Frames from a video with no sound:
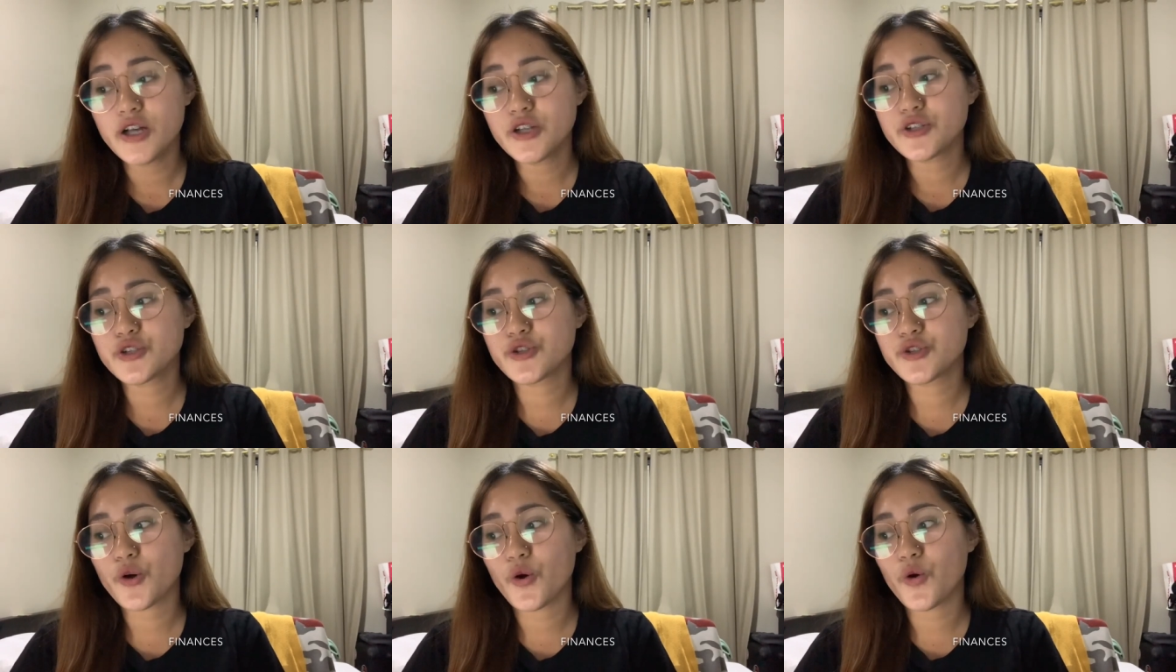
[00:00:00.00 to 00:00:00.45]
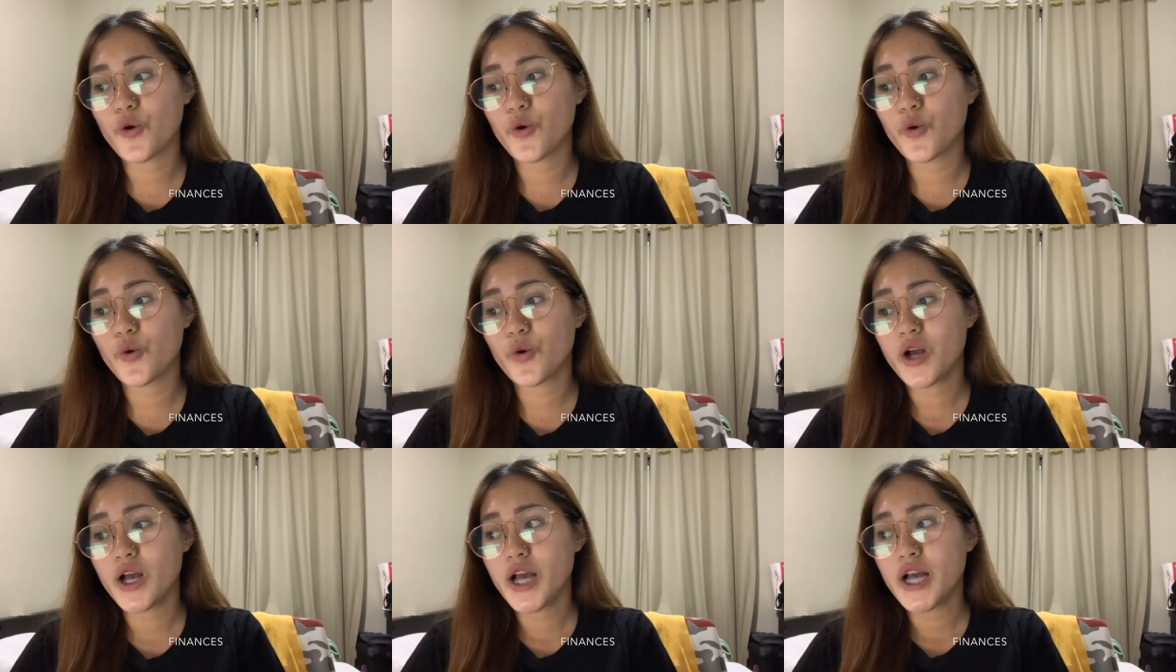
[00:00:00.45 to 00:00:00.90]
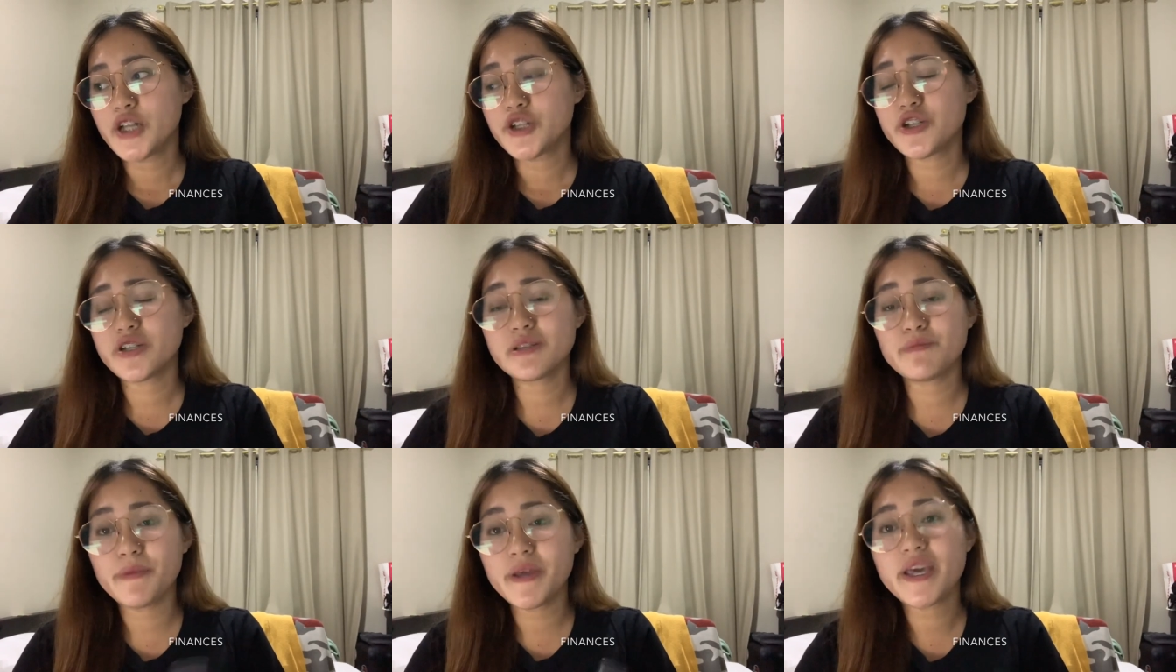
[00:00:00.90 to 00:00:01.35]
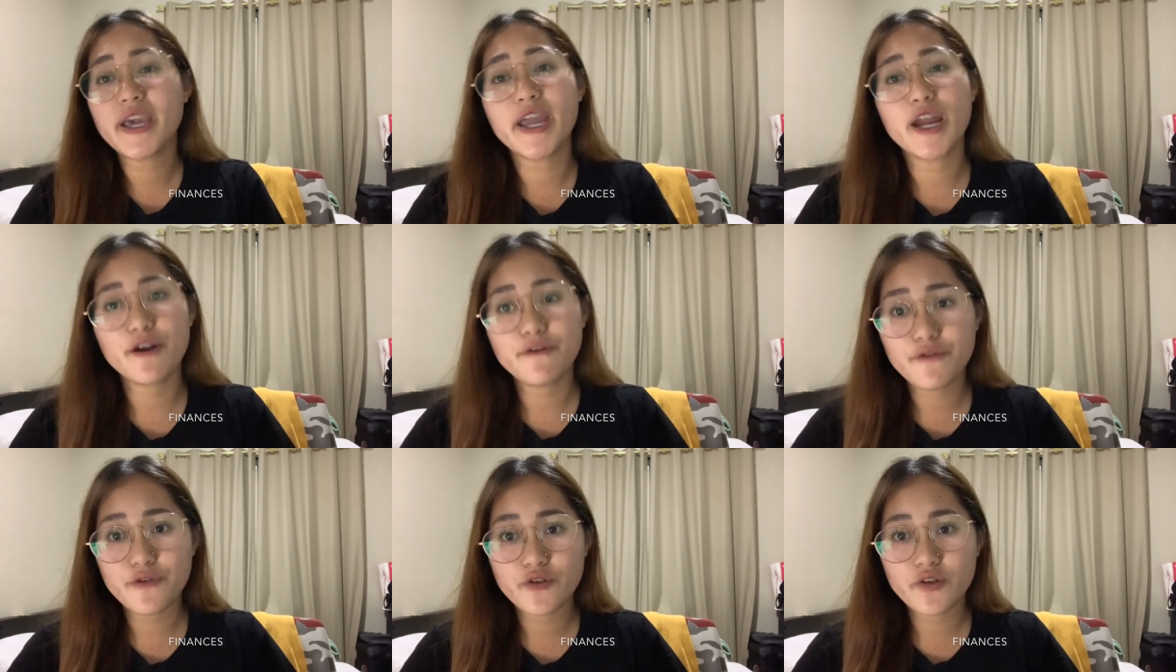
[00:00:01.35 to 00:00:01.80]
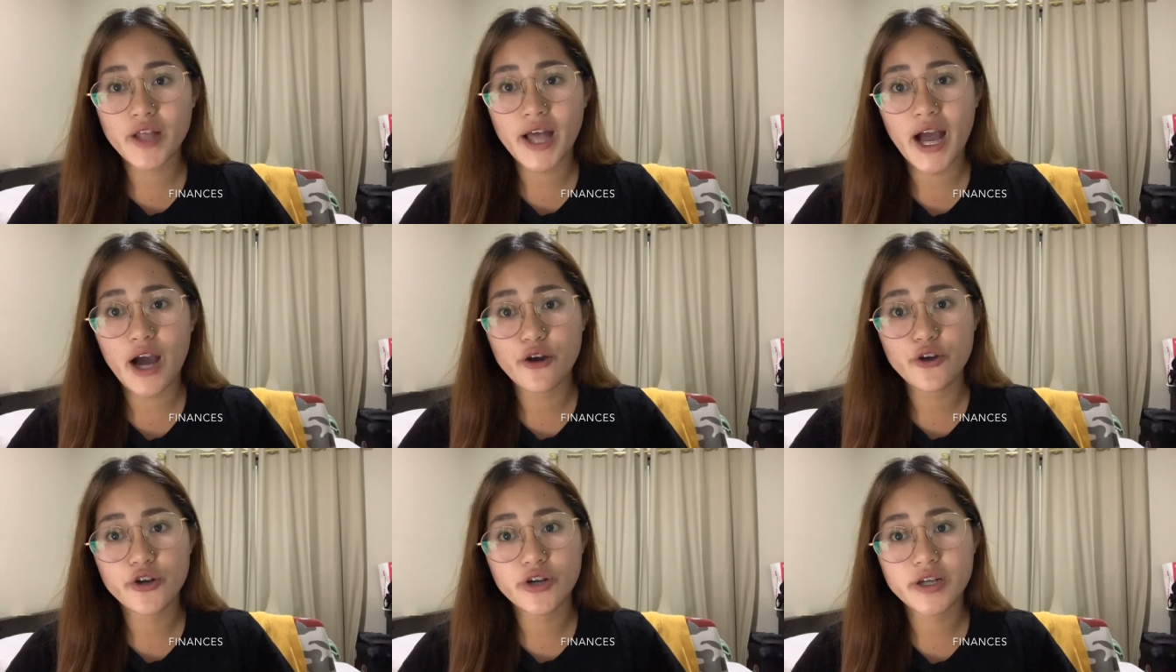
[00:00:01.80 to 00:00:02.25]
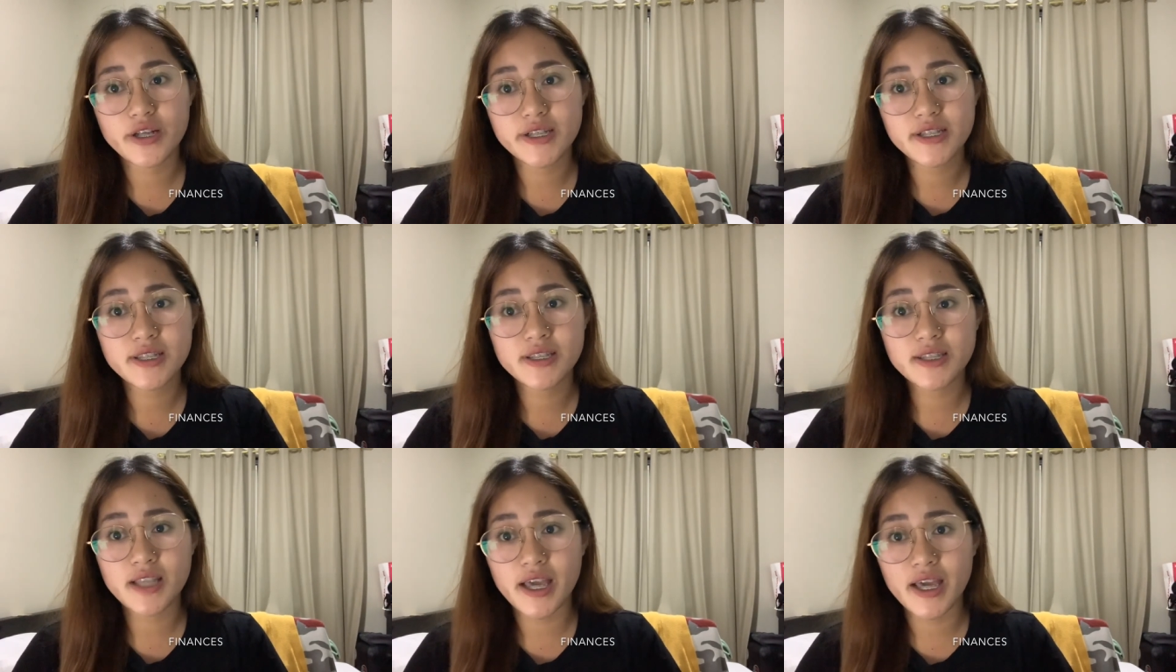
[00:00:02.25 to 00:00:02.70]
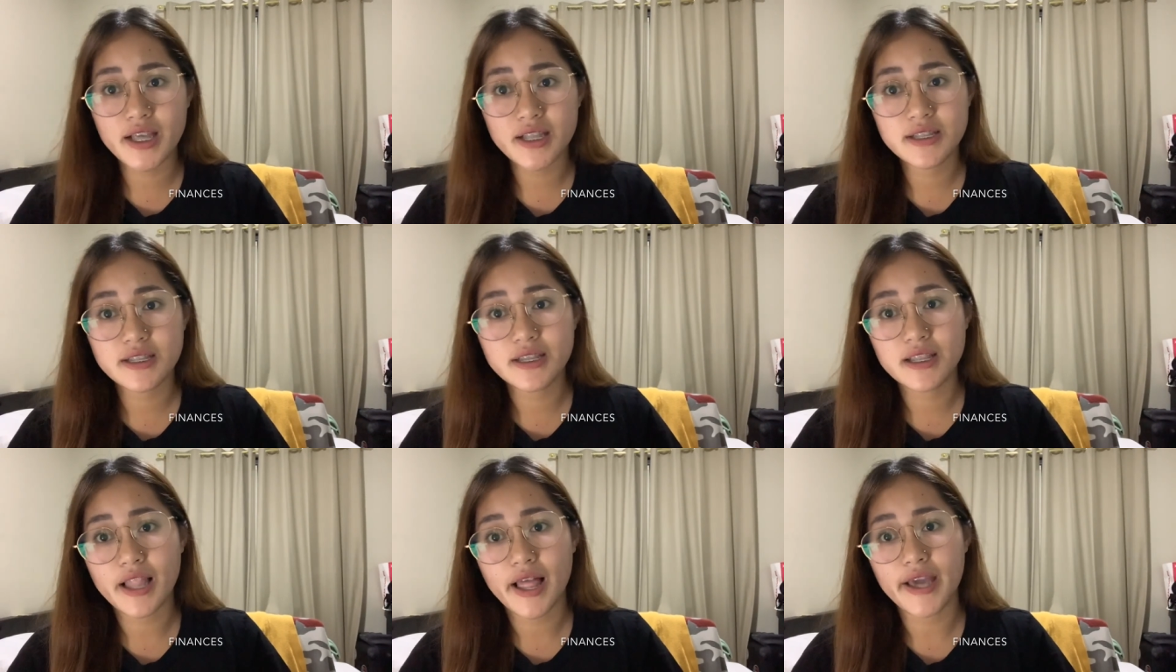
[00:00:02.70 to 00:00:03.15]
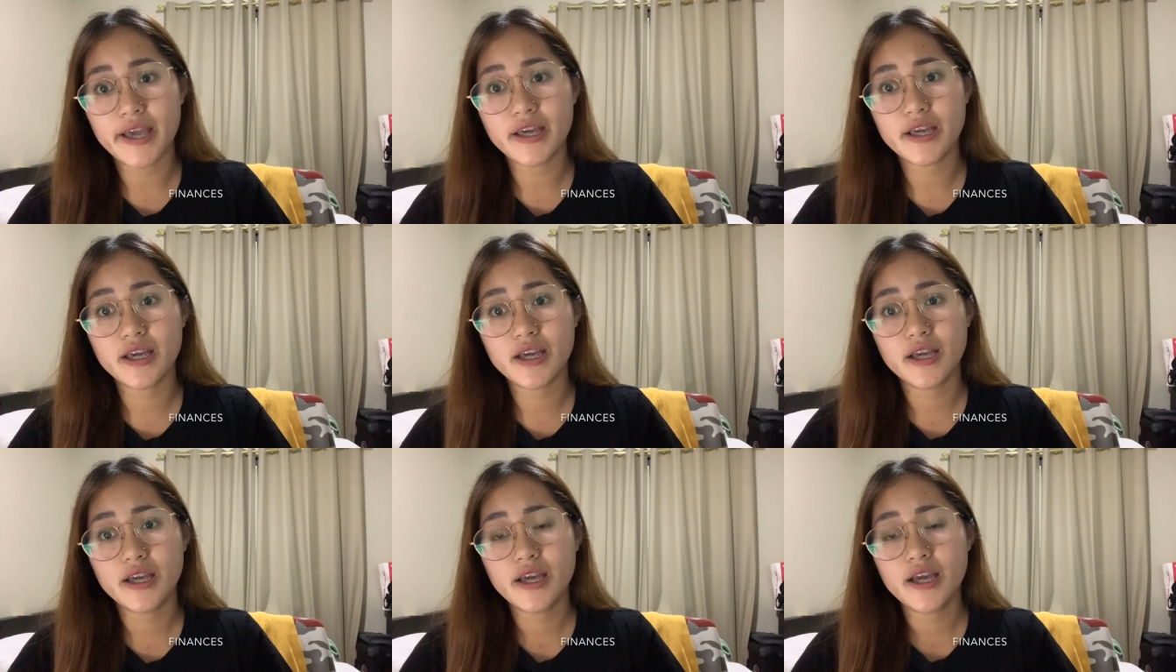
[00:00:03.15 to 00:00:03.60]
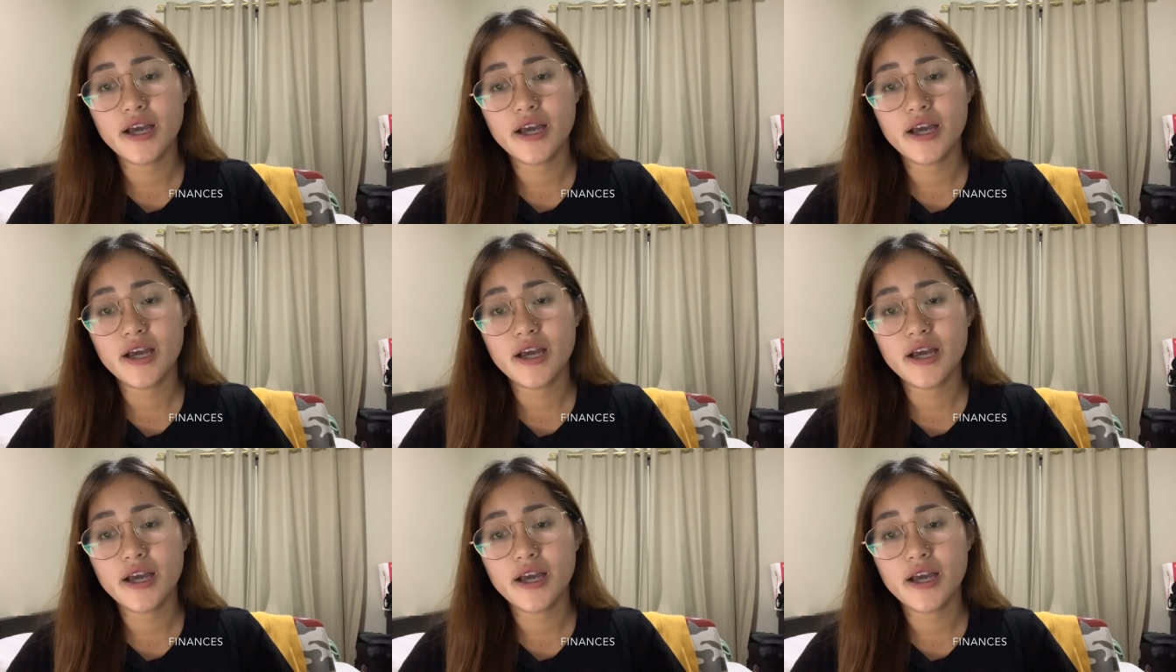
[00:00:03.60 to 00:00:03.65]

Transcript: So just be careful how you're gonna state, like